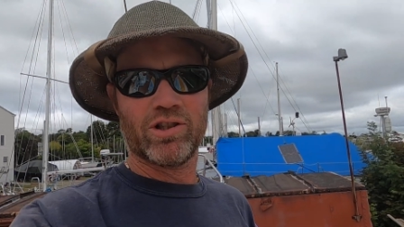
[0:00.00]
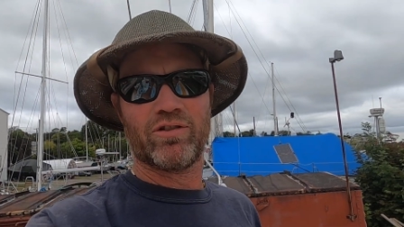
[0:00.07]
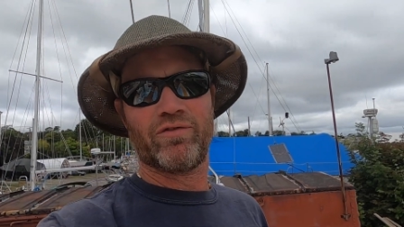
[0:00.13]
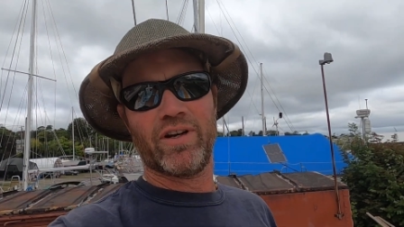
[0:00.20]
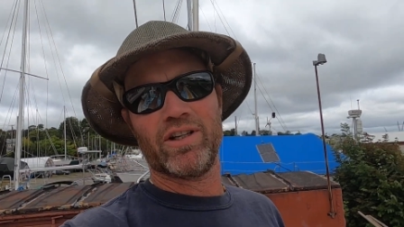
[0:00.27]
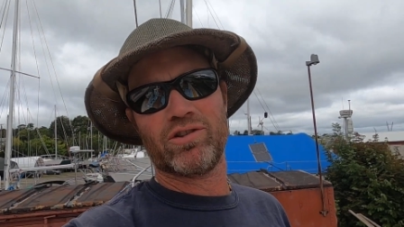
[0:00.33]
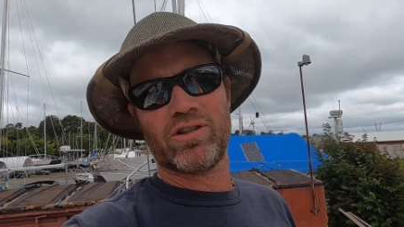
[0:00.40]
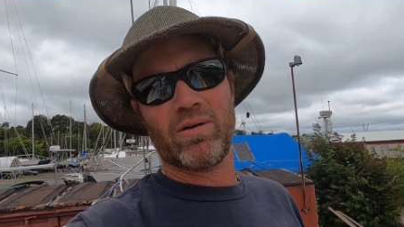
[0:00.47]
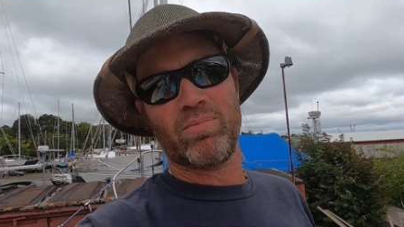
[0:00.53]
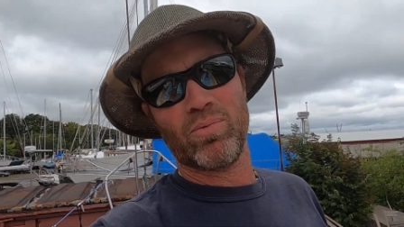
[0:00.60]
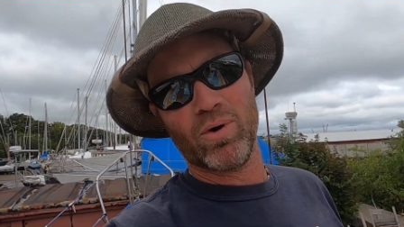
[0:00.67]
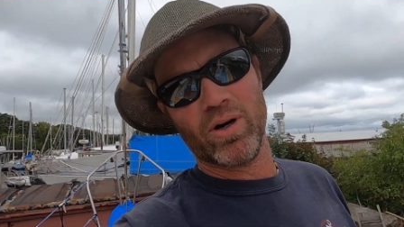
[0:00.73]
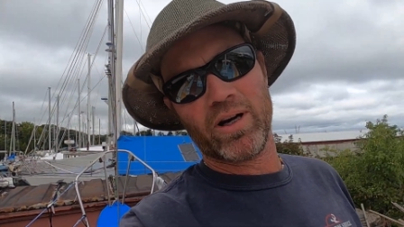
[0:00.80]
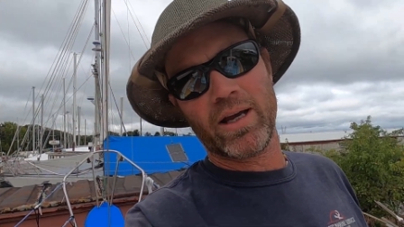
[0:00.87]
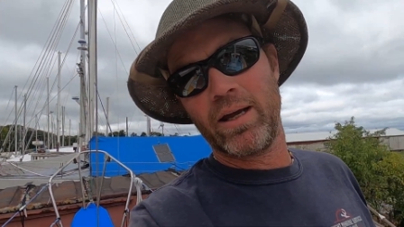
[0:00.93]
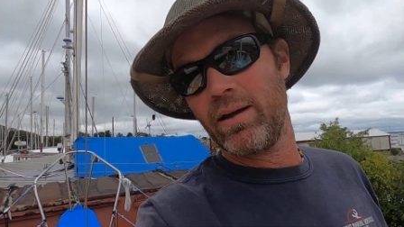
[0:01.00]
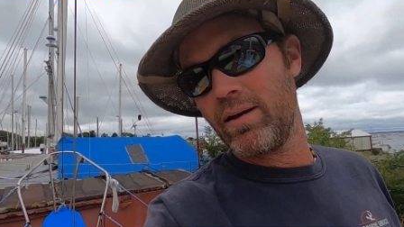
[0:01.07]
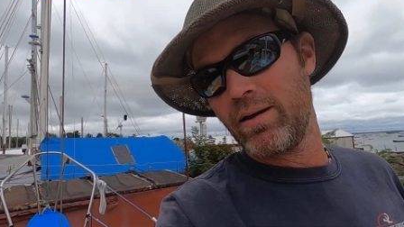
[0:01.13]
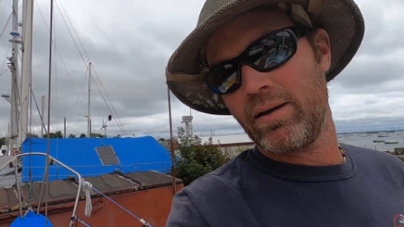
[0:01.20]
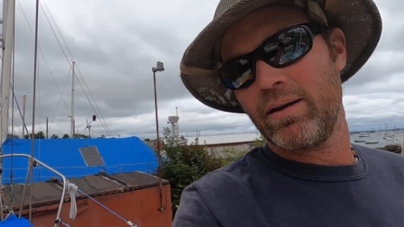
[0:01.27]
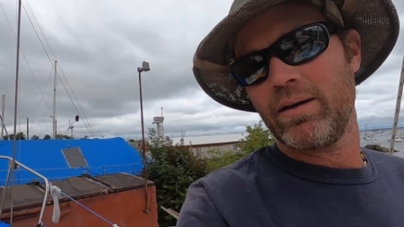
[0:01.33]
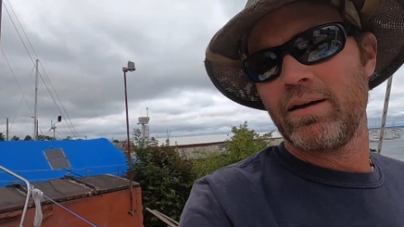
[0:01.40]
just finished up work
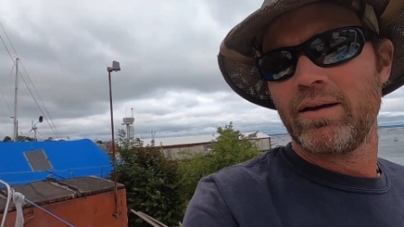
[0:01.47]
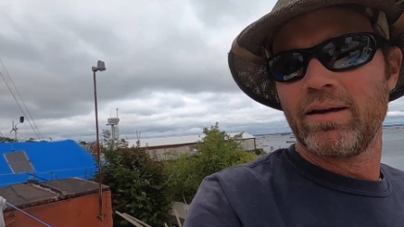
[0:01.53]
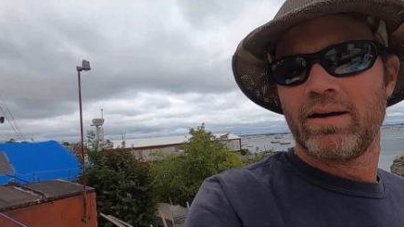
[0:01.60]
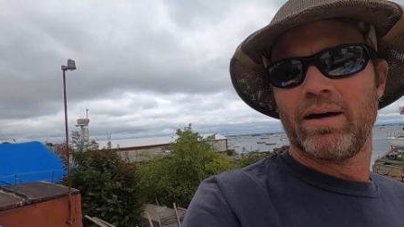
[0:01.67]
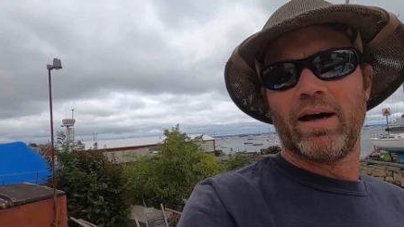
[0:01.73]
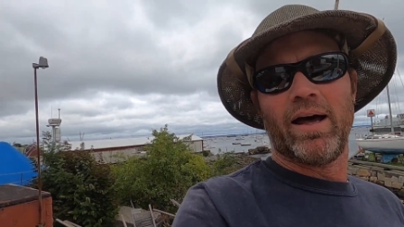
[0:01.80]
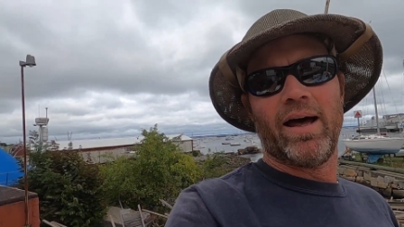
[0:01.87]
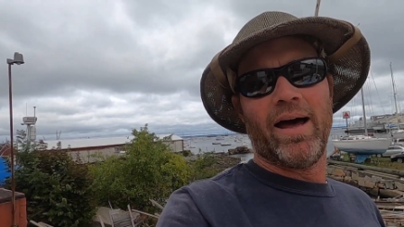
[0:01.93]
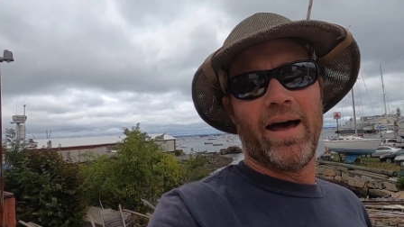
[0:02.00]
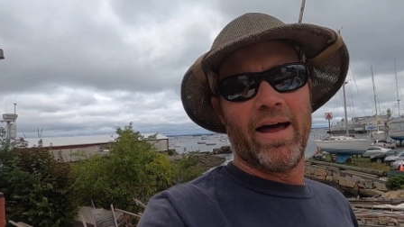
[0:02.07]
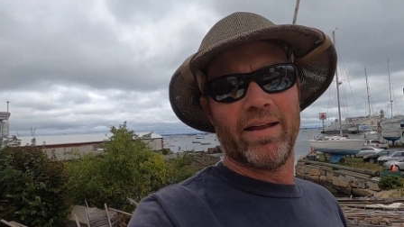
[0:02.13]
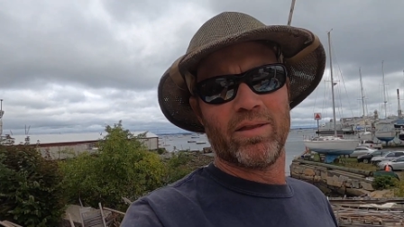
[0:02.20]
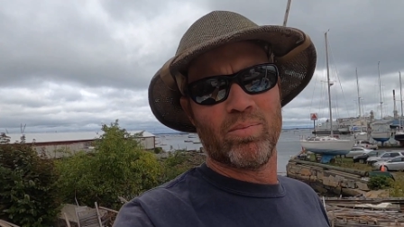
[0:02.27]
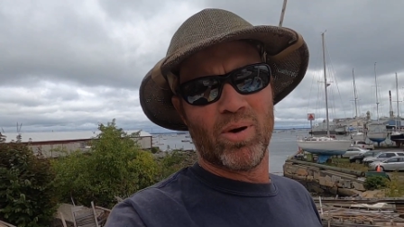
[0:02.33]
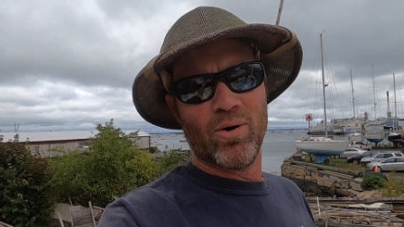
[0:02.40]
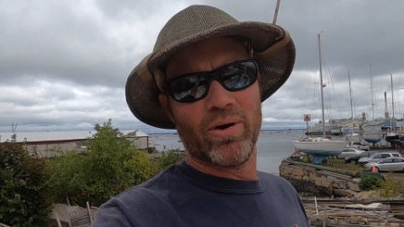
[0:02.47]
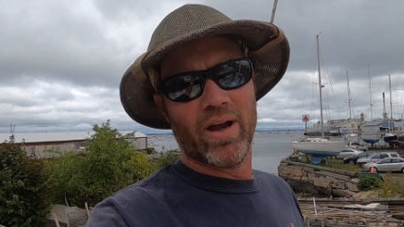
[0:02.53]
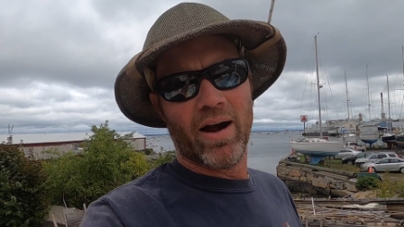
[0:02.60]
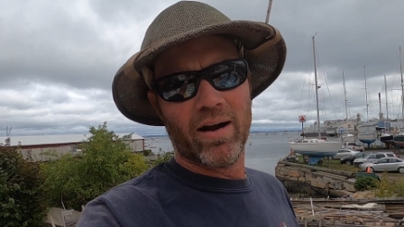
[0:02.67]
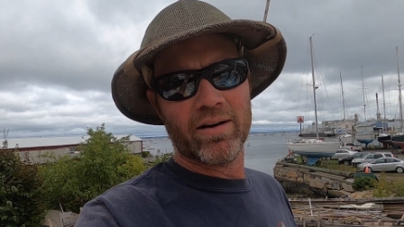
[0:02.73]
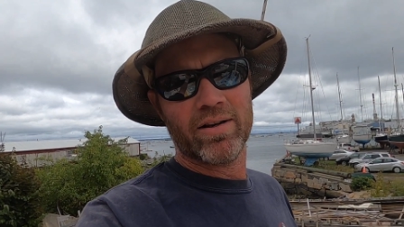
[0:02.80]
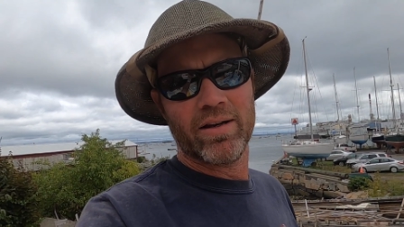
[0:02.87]
at the
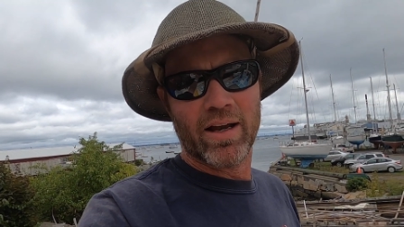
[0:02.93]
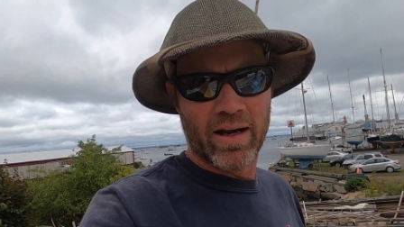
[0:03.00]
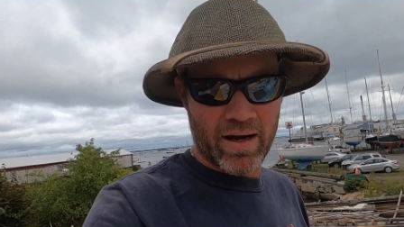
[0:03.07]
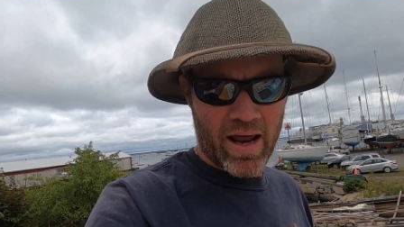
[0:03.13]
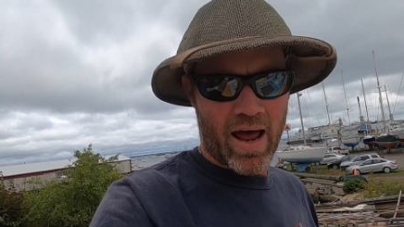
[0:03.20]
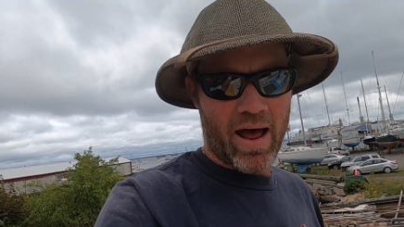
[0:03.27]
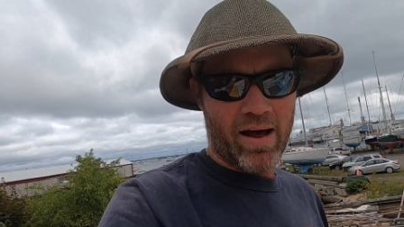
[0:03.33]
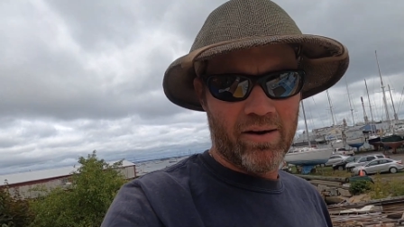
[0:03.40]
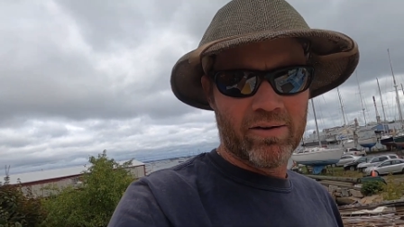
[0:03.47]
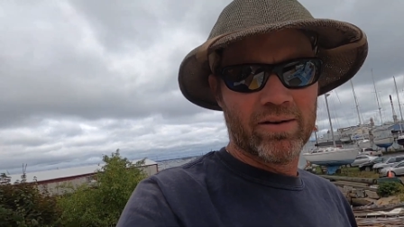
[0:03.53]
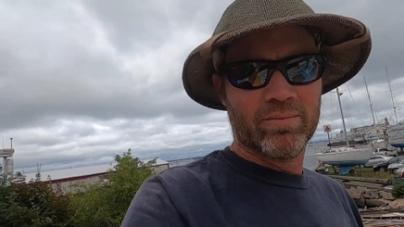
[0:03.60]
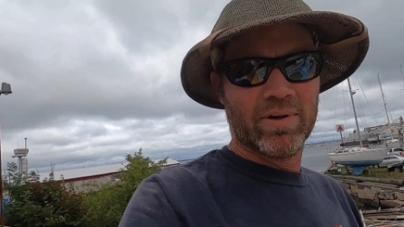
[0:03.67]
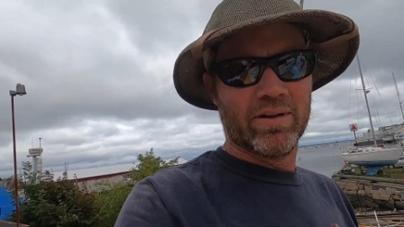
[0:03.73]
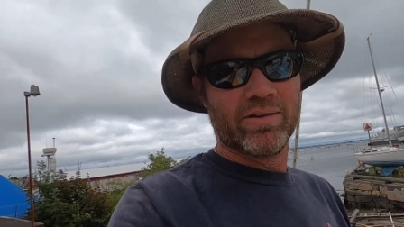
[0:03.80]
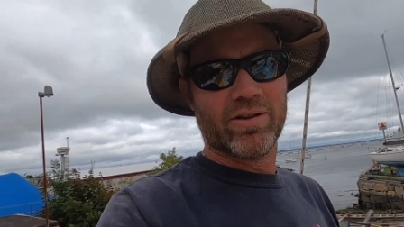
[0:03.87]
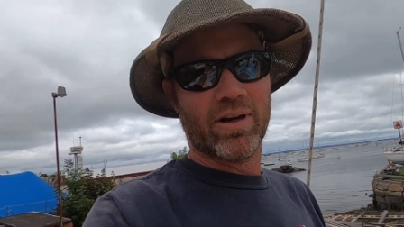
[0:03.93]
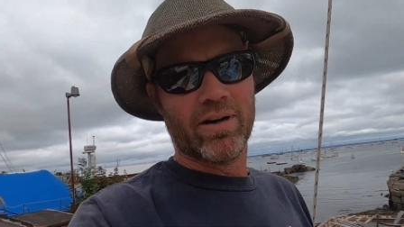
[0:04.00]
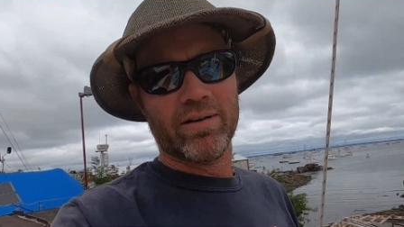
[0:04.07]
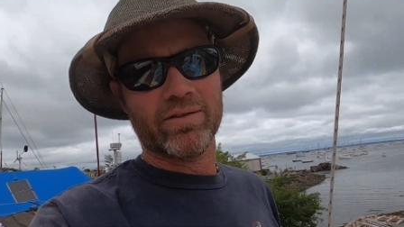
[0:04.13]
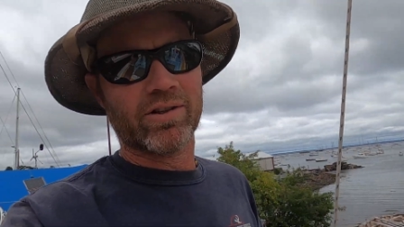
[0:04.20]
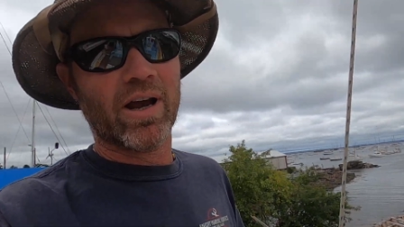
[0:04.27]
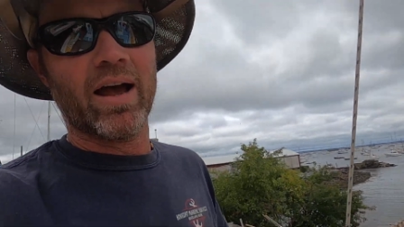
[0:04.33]
boatyard, and now I'm going to
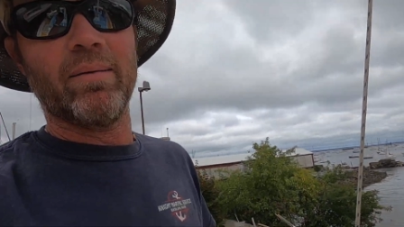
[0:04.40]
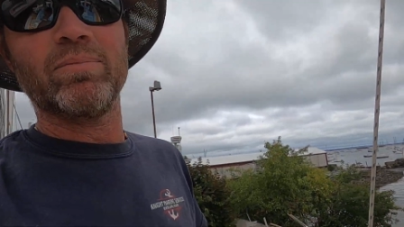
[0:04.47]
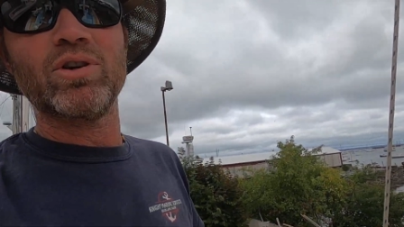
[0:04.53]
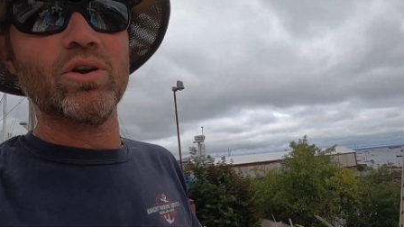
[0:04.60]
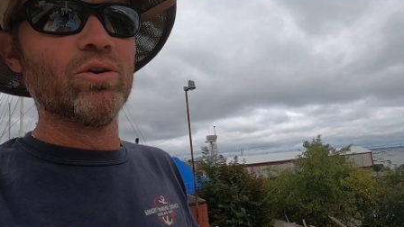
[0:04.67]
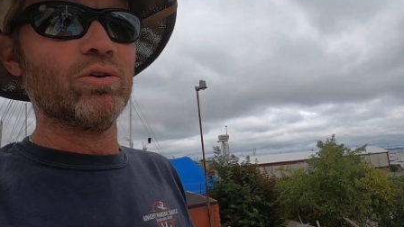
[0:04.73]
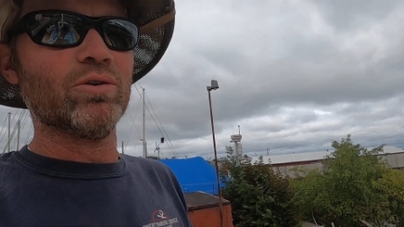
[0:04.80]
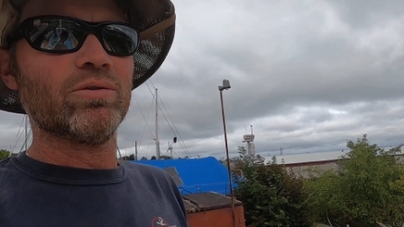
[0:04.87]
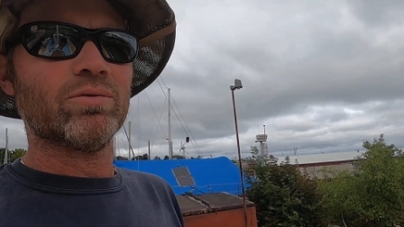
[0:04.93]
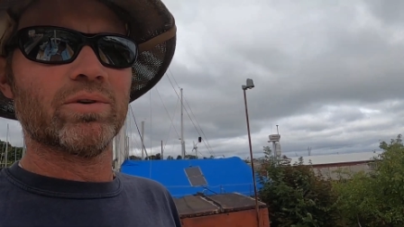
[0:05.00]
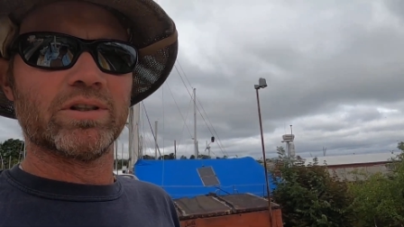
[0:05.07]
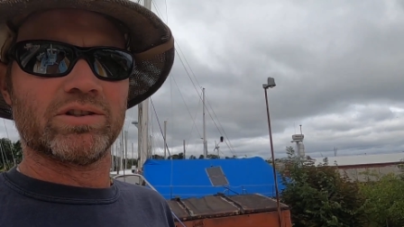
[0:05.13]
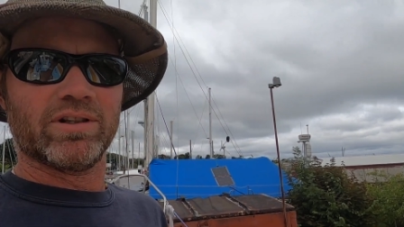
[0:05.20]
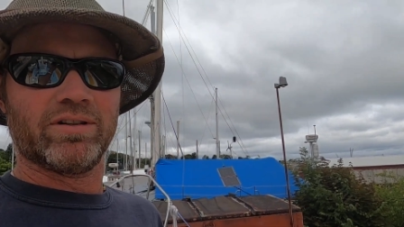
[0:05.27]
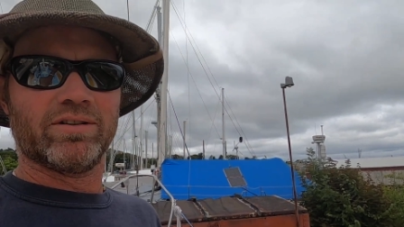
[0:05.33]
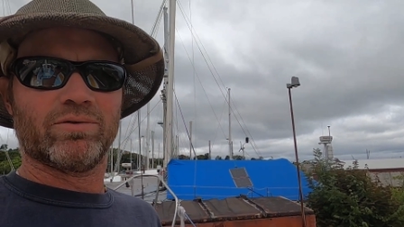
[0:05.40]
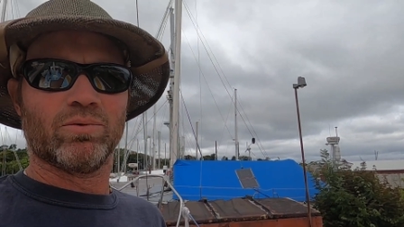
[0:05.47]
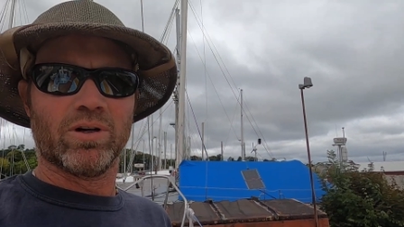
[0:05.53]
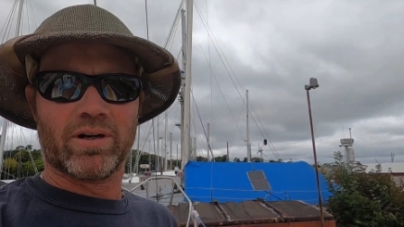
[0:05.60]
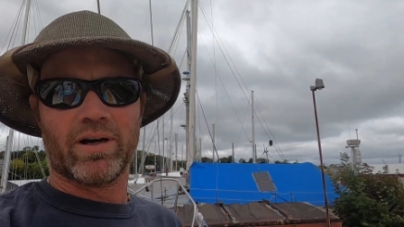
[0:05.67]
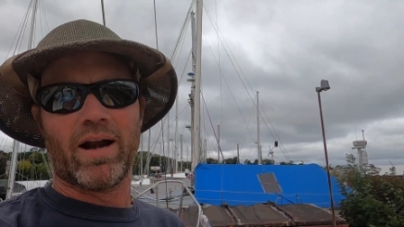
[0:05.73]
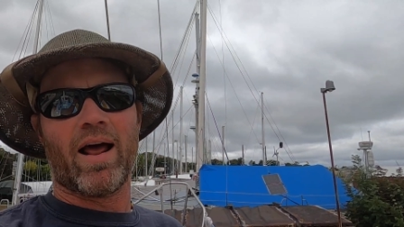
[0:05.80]
start job 2, which is
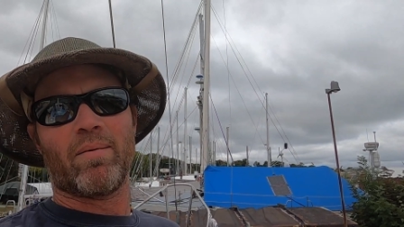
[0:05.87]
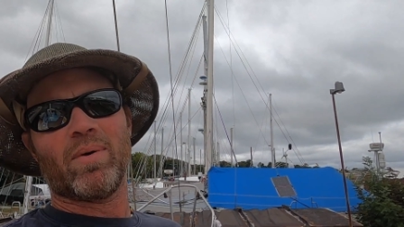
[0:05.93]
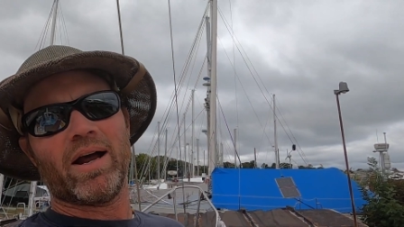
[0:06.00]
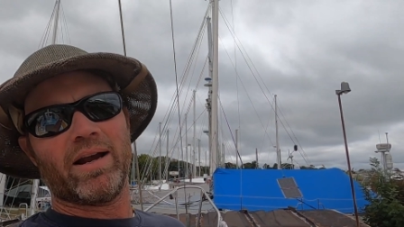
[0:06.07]
working on